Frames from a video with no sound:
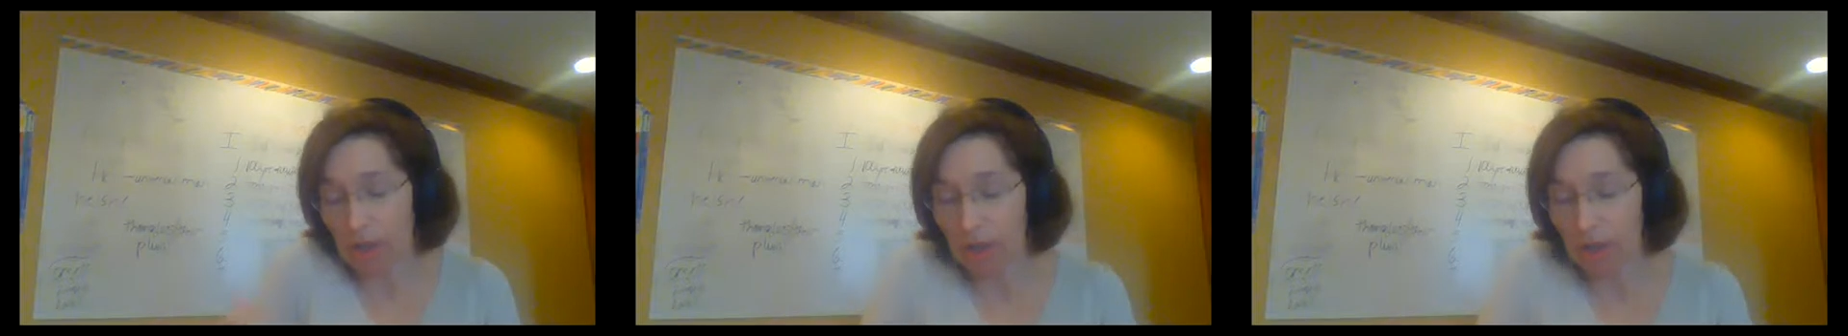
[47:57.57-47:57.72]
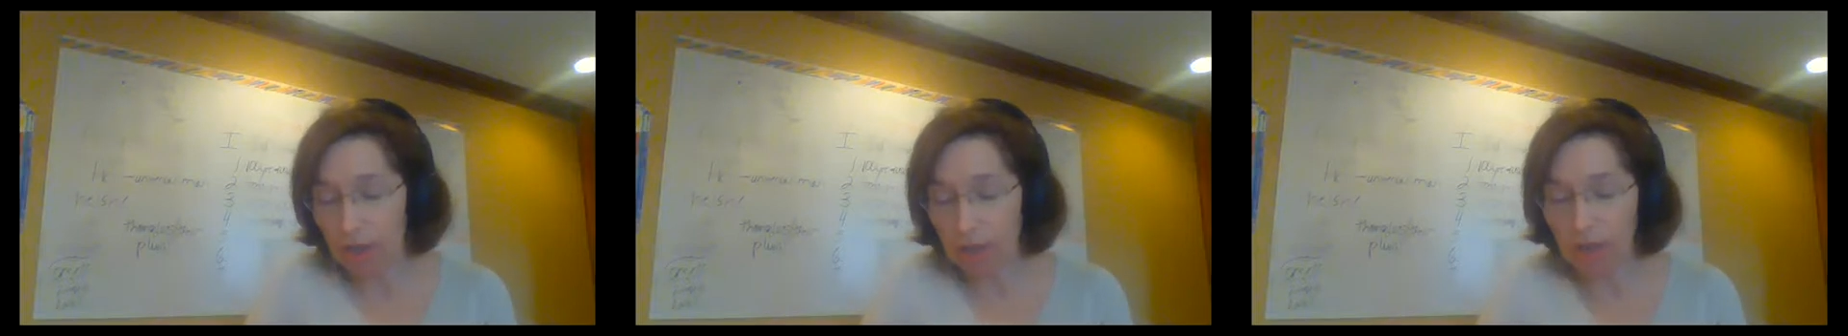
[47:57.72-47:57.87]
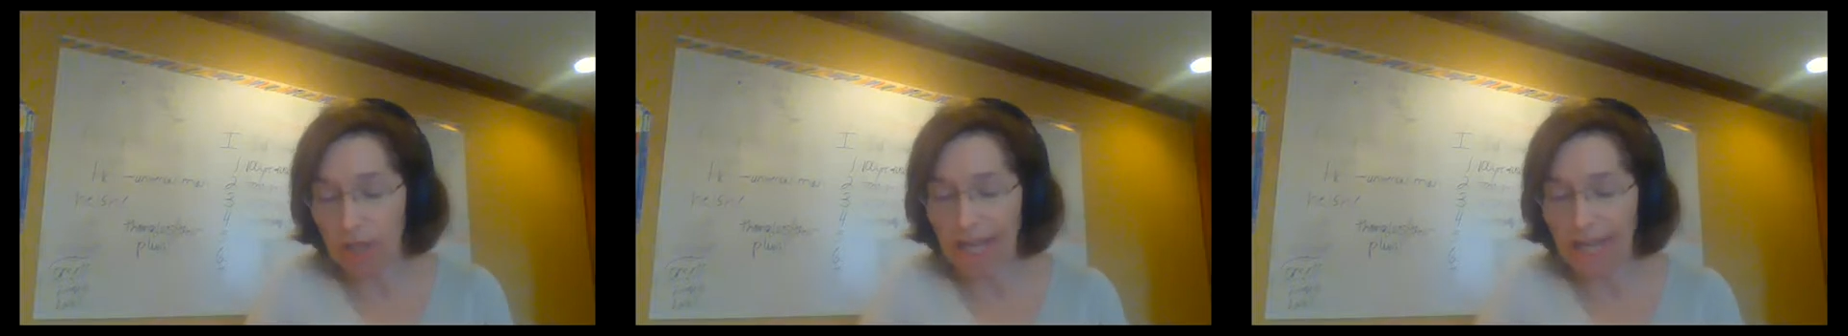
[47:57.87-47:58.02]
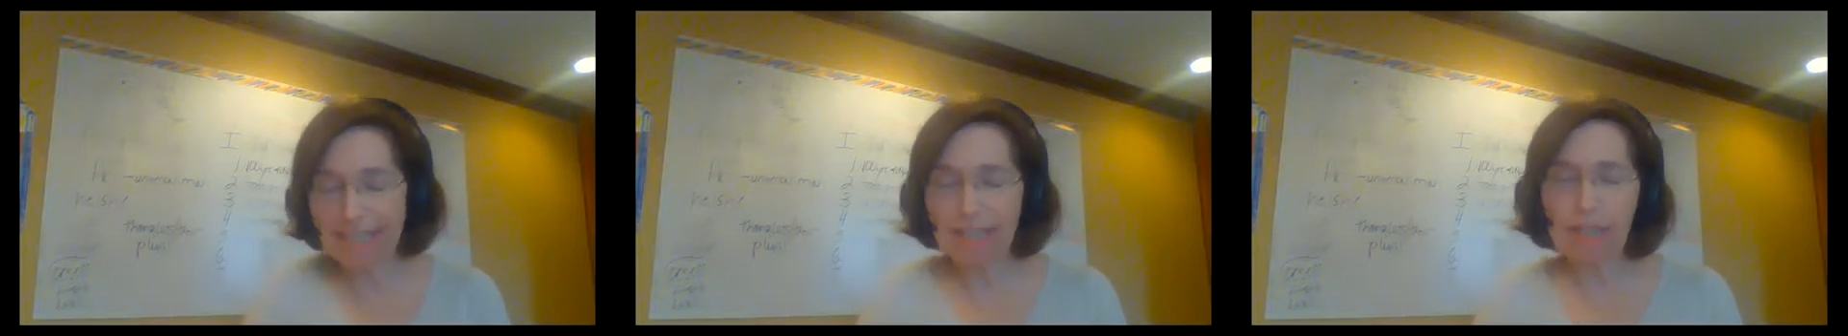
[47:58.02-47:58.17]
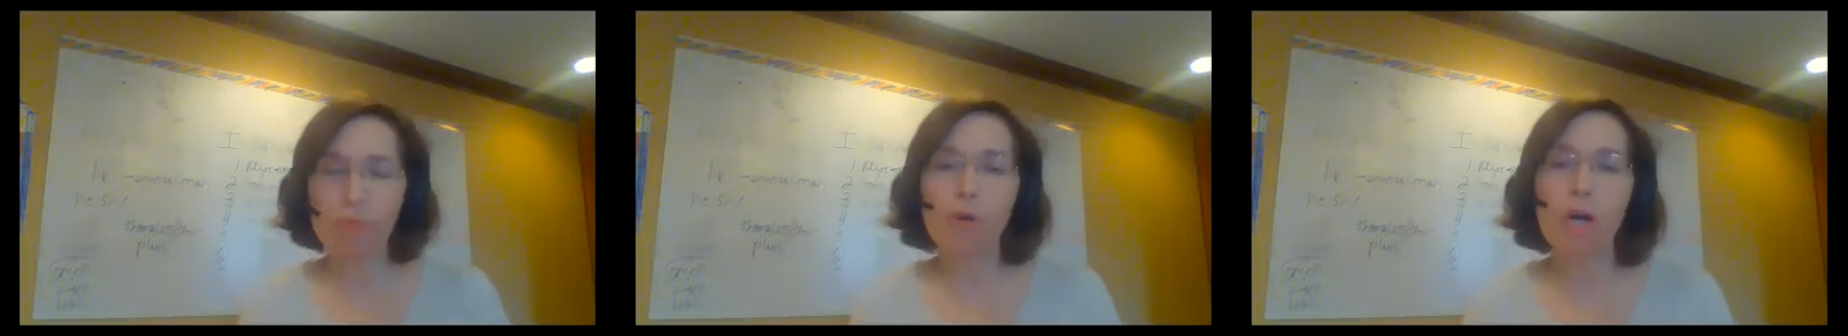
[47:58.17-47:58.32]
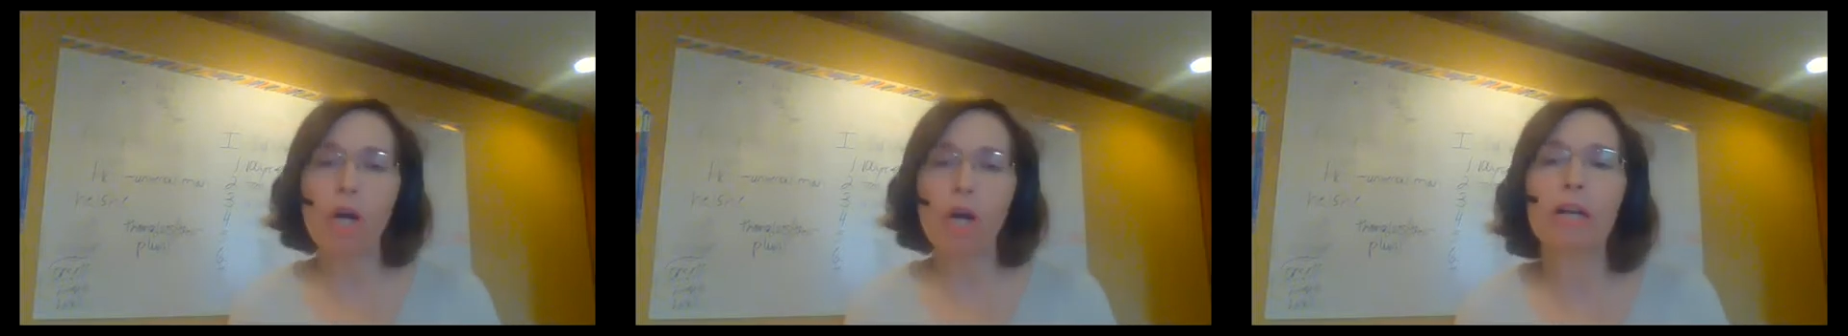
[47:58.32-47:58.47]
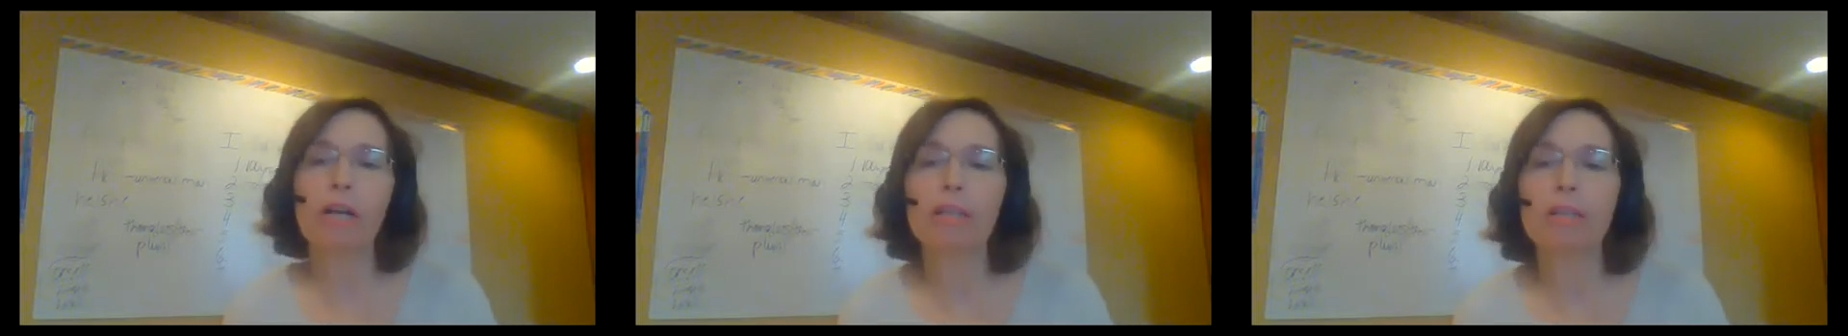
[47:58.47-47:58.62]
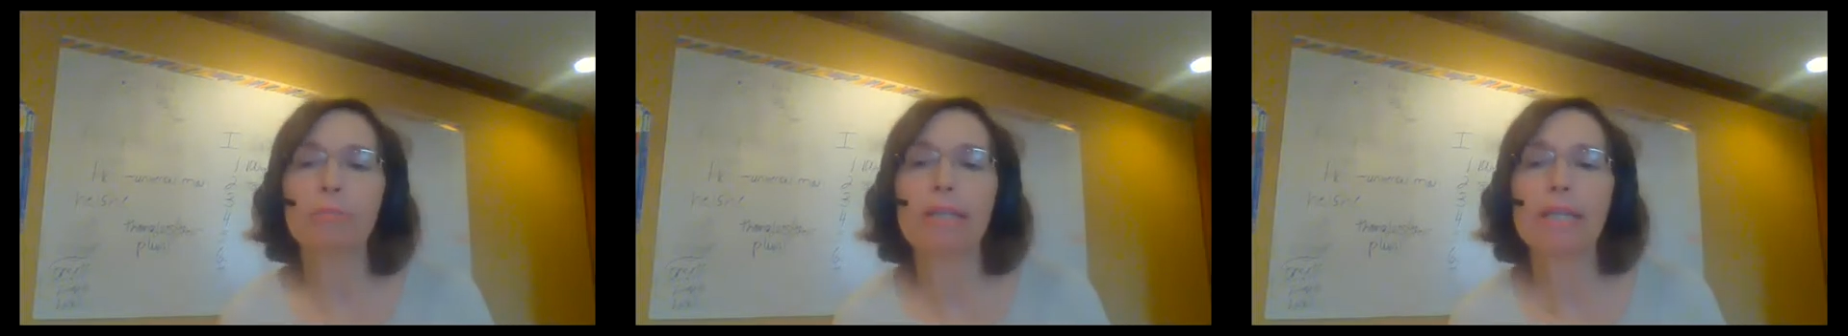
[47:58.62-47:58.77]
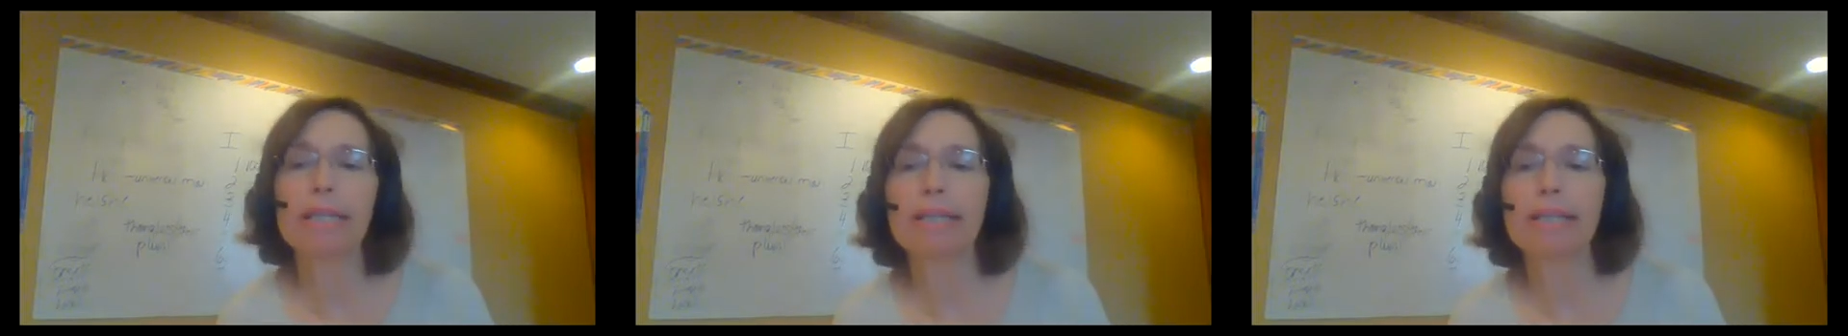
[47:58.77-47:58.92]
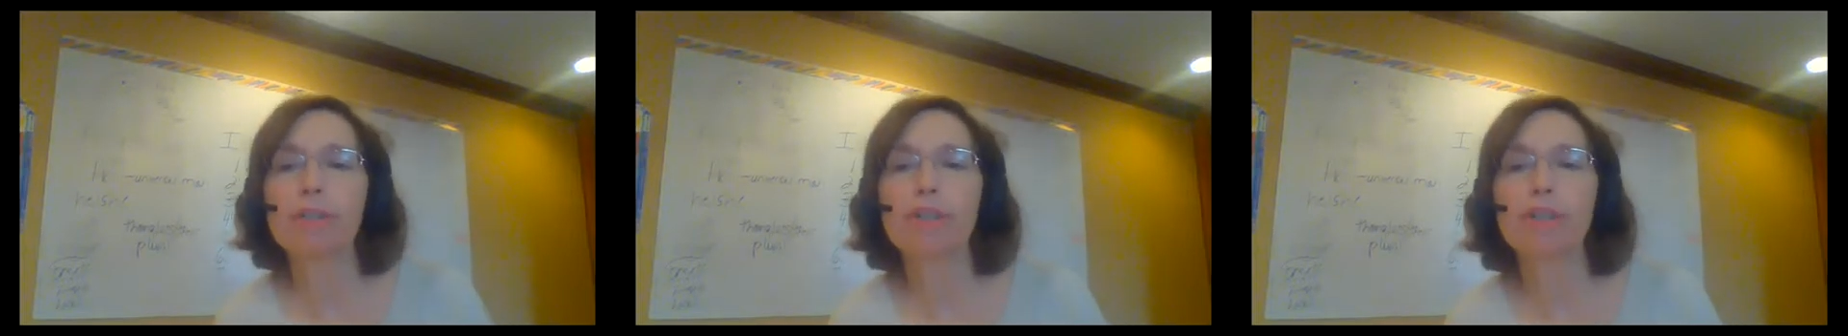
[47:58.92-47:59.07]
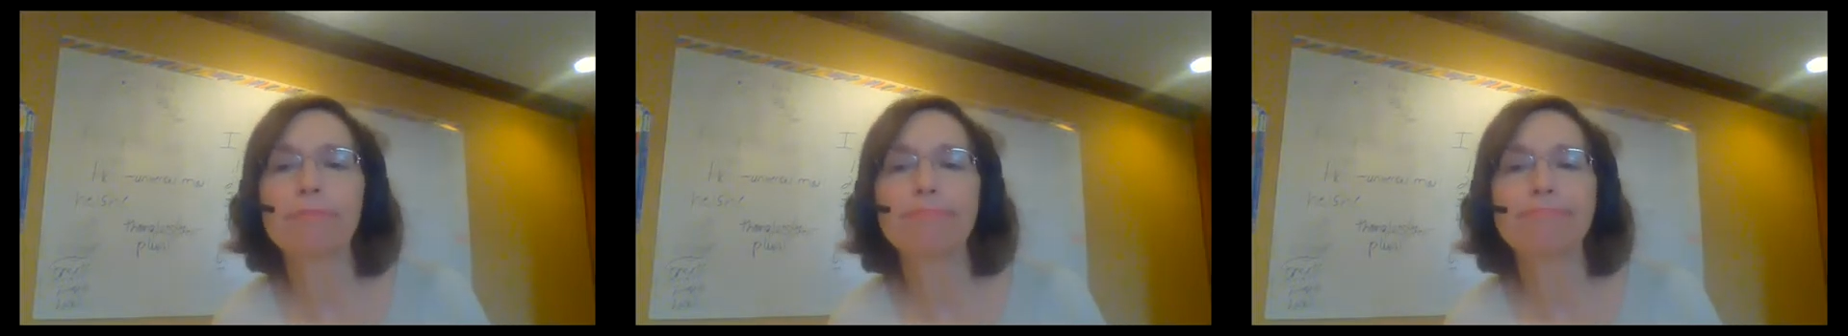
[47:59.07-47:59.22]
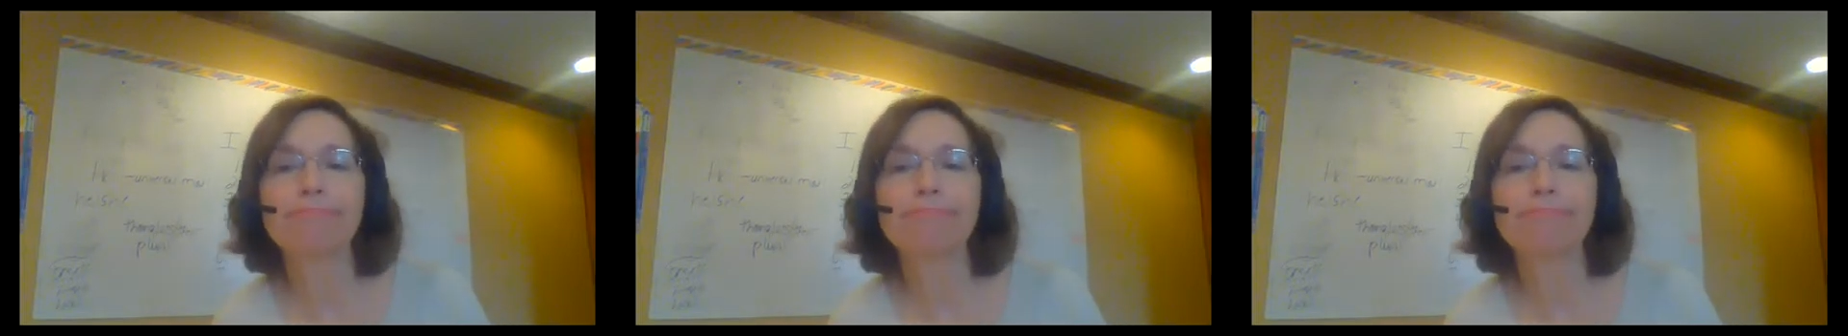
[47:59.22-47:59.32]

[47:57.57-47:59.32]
Who likes to walk on the beach?